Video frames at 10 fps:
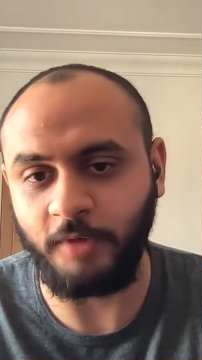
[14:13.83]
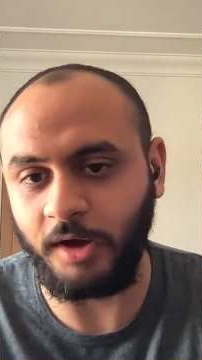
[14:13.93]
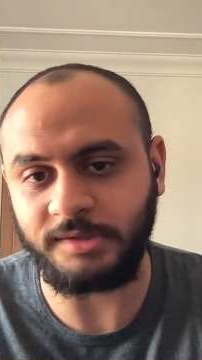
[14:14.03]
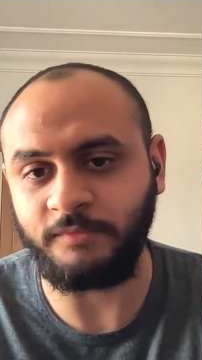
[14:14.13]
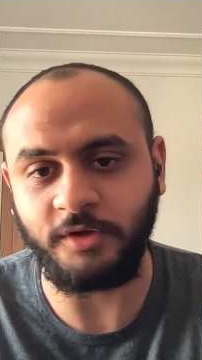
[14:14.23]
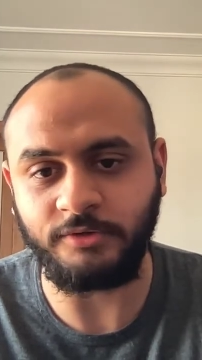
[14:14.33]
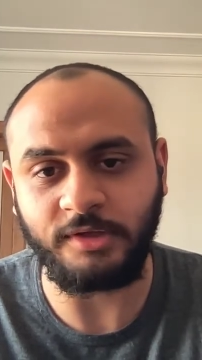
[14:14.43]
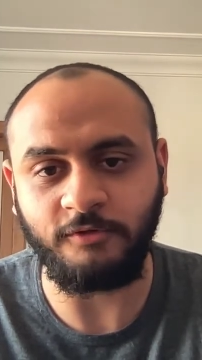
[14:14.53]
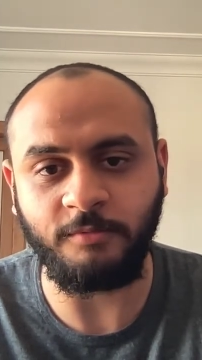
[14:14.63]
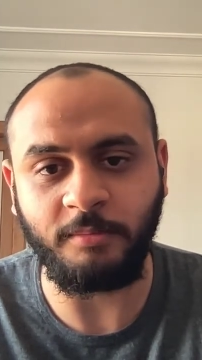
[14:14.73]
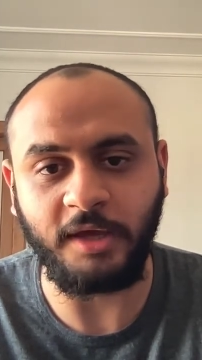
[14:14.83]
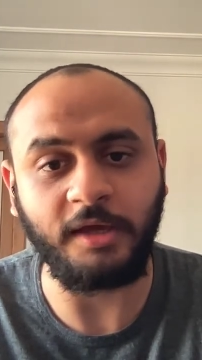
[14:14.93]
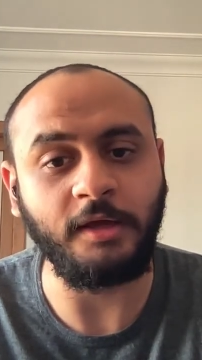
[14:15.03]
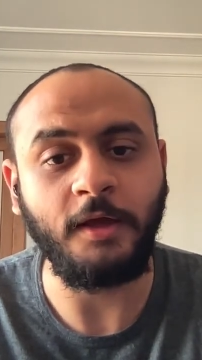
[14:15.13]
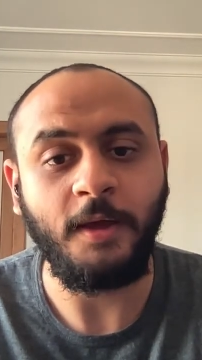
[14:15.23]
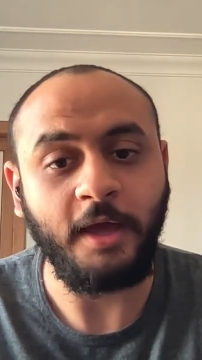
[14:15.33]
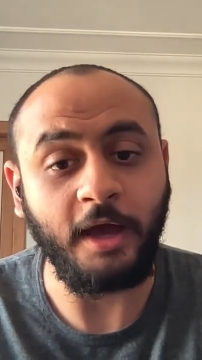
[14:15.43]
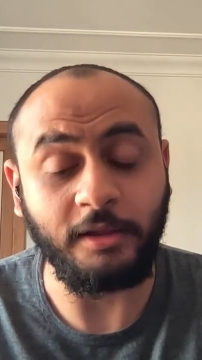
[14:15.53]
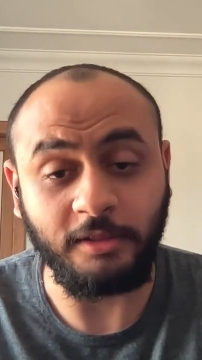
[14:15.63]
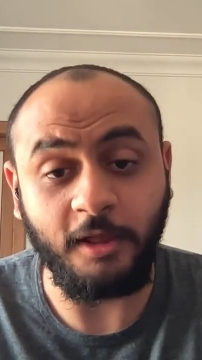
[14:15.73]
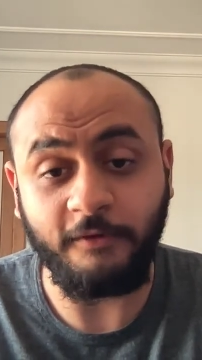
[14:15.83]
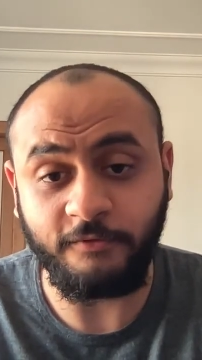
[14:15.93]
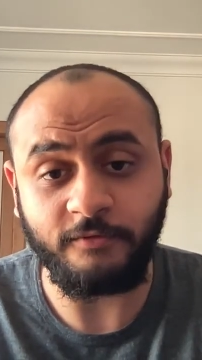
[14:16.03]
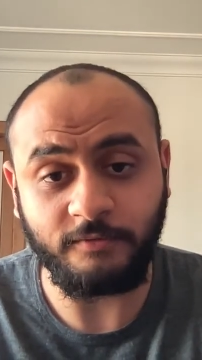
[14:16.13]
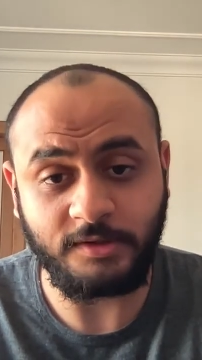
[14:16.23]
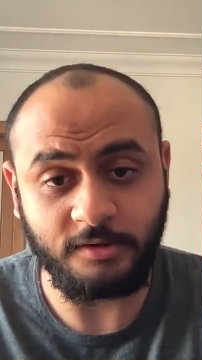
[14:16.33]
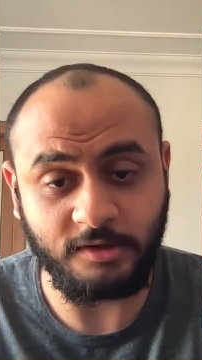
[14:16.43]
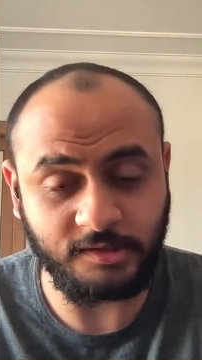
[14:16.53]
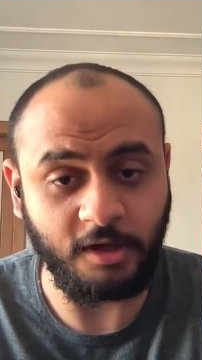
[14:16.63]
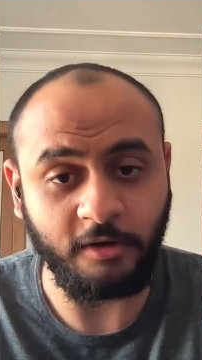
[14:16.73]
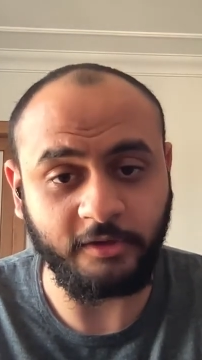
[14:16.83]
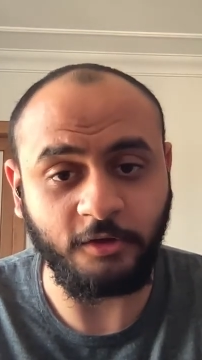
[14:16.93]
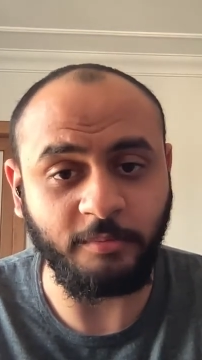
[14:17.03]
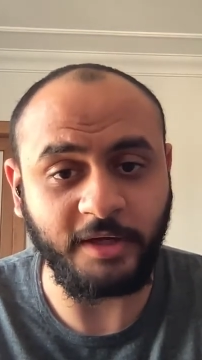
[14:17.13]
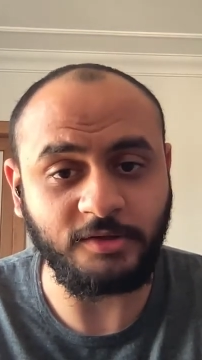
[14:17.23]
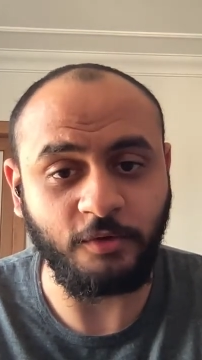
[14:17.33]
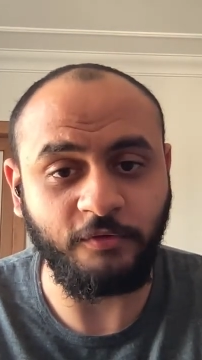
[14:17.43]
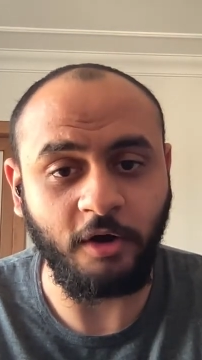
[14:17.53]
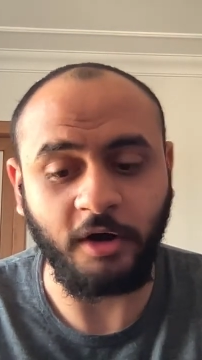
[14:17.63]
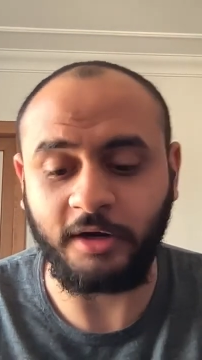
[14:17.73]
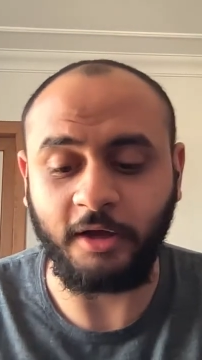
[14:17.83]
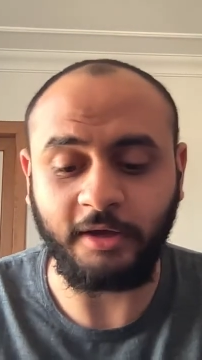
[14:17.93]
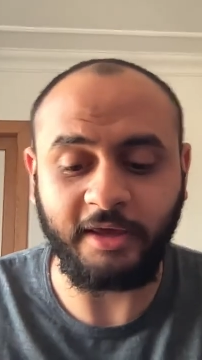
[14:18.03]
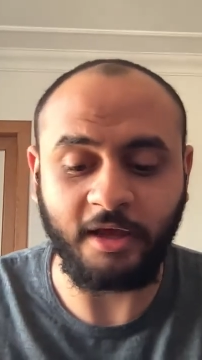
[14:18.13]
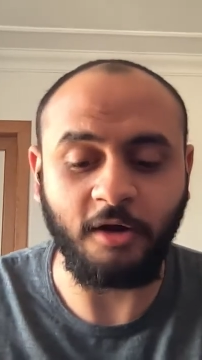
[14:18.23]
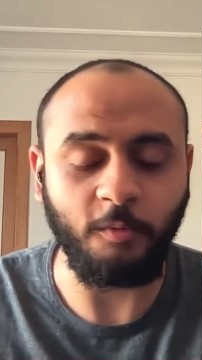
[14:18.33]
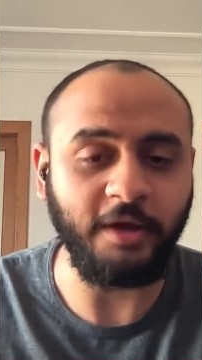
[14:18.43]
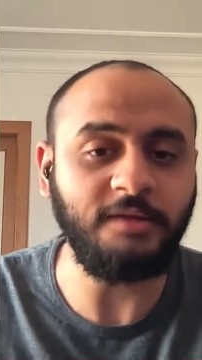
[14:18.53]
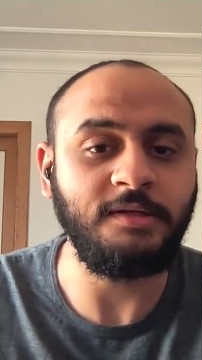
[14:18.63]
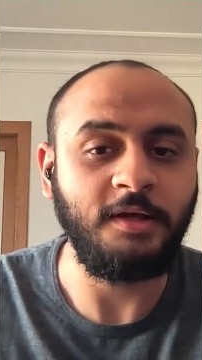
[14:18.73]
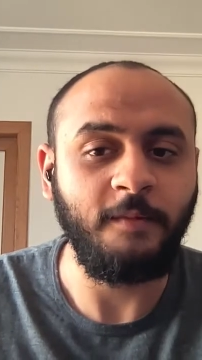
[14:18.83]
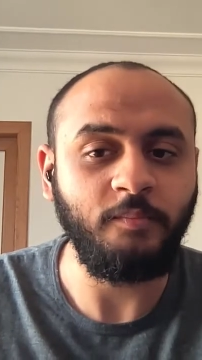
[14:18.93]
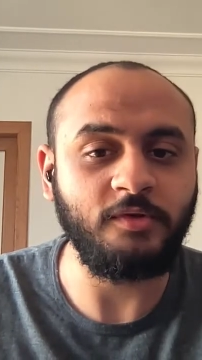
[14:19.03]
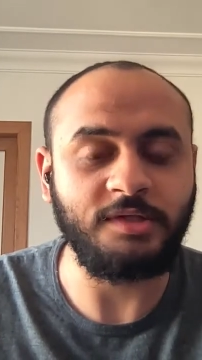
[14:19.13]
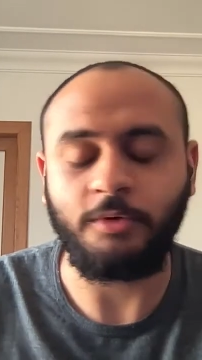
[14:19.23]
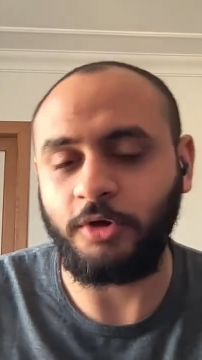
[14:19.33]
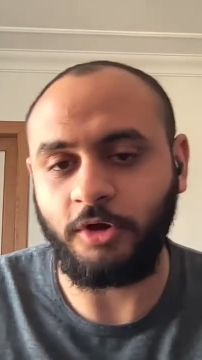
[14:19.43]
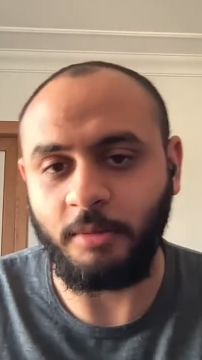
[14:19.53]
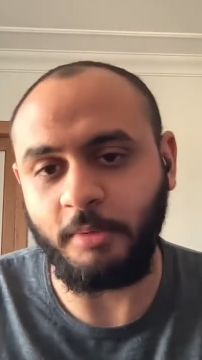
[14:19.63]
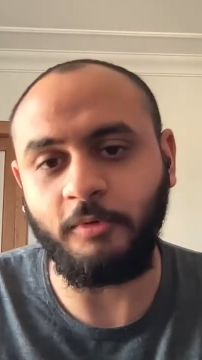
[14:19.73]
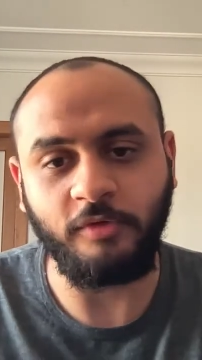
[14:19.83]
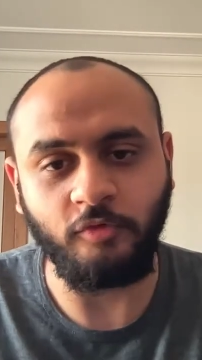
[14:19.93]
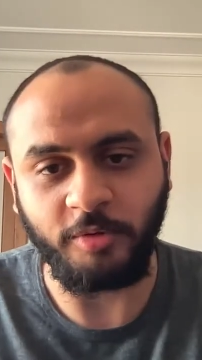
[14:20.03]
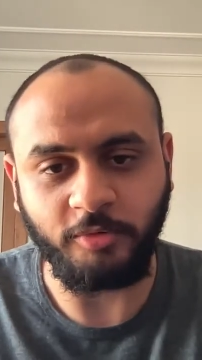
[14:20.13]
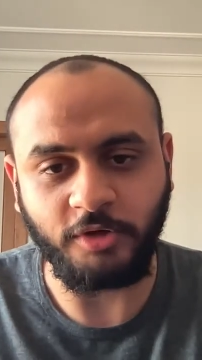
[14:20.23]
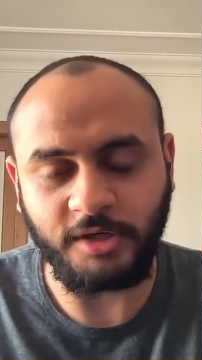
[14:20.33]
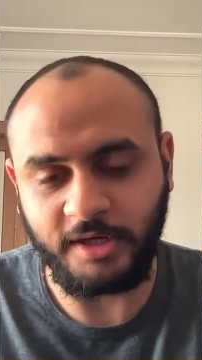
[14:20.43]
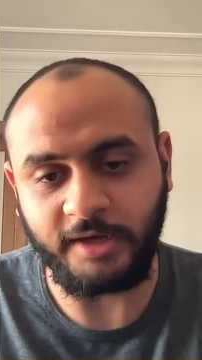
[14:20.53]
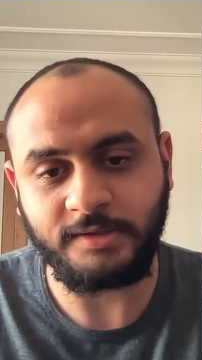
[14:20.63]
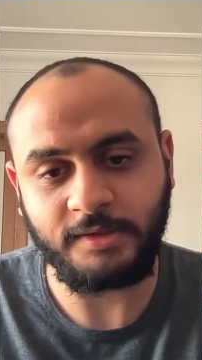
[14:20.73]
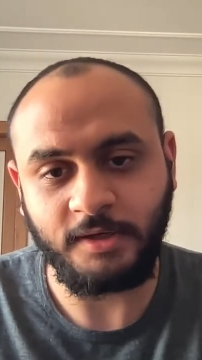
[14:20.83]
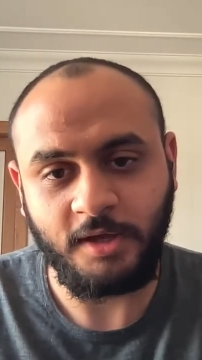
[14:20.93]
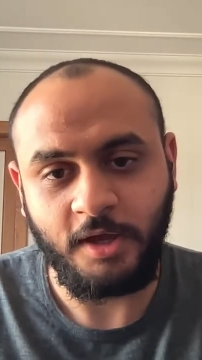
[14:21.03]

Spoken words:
awesome videos that you've been making. I loved the song that you made so far, and I cannot wait to see what you come up with for Memunity next.